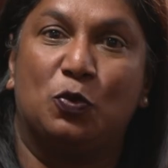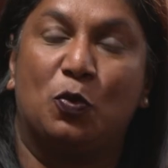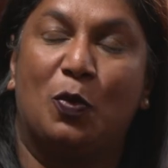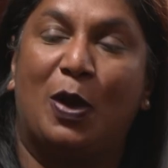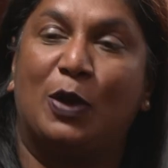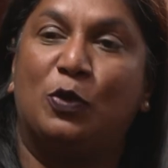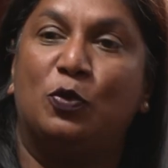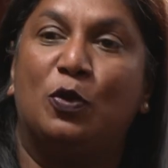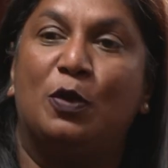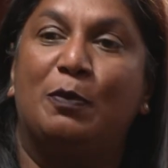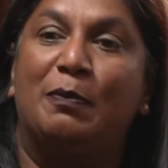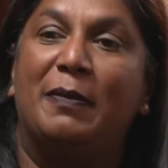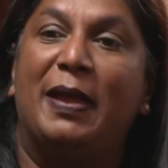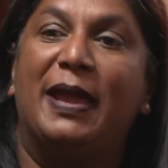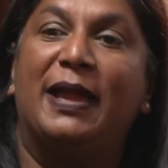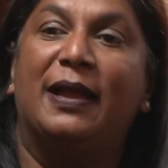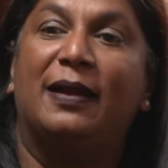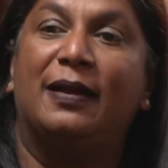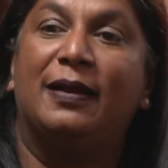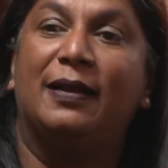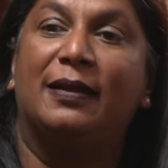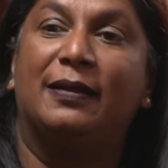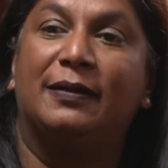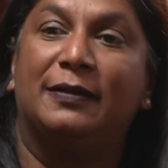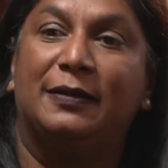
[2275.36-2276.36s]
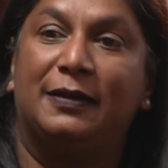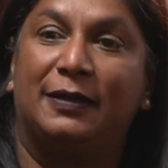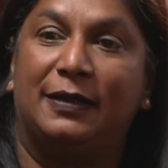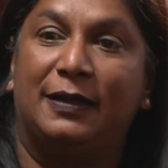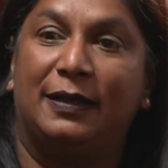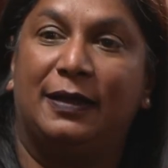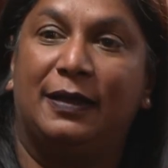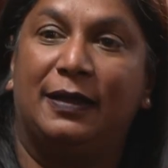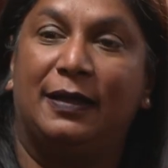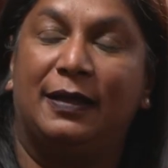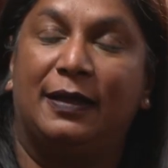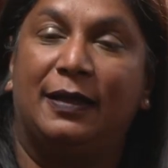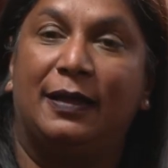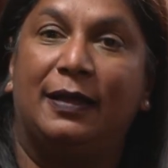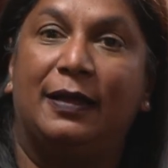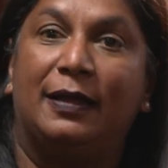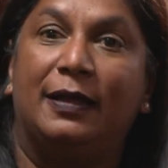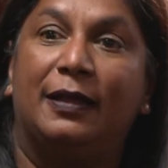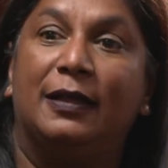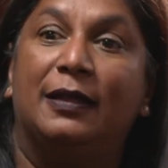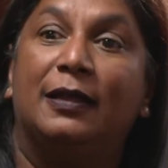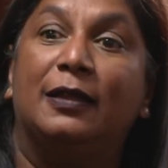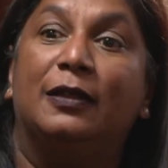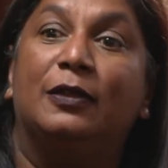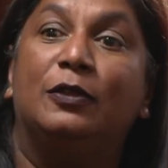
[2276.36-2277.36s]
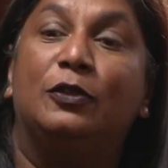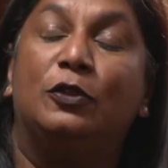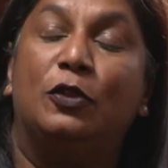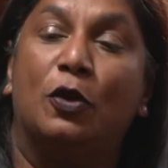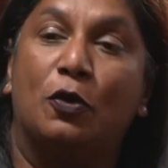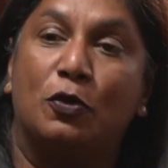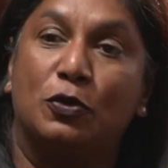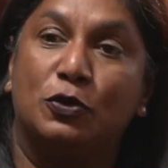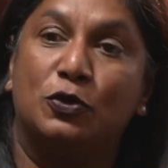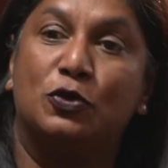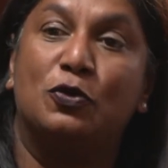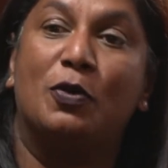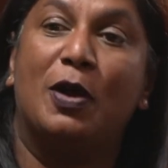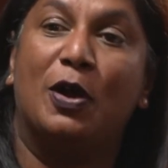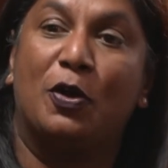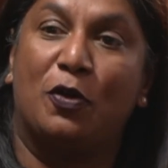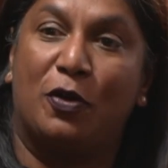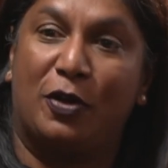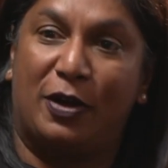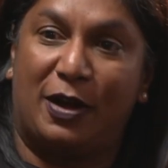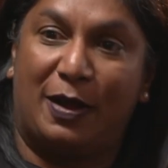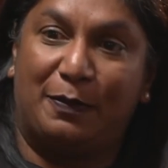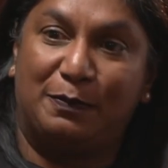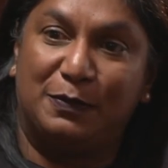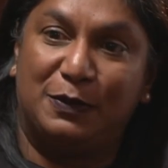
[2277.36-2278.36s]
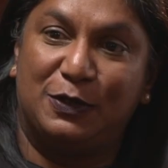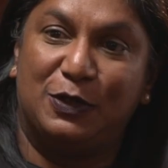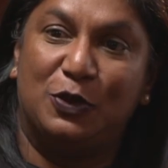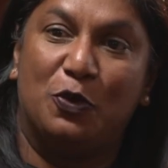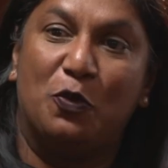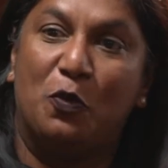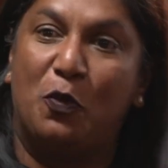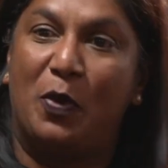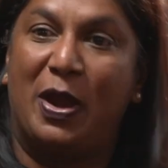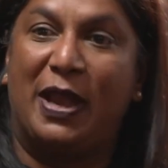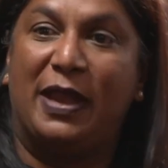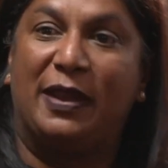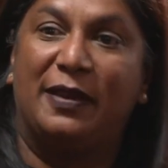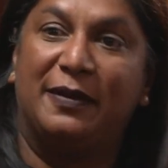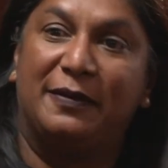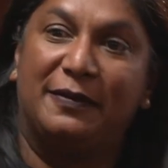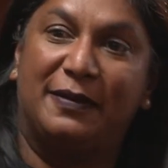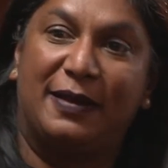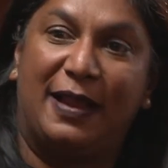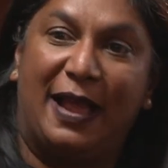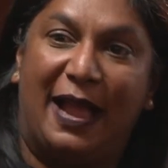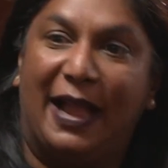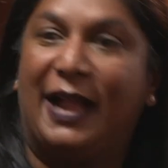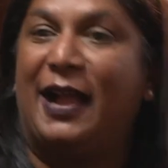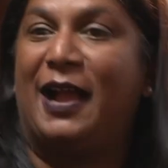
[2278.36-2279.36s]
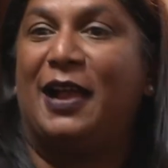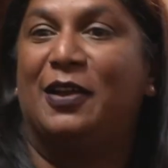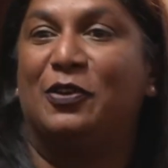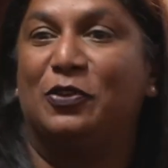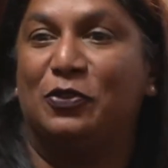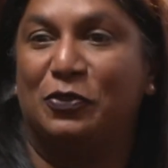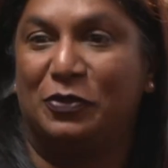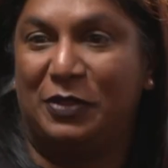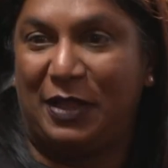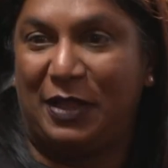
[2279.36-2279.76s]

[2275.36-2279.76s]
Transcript: what will make those who are corrupt win. I can't do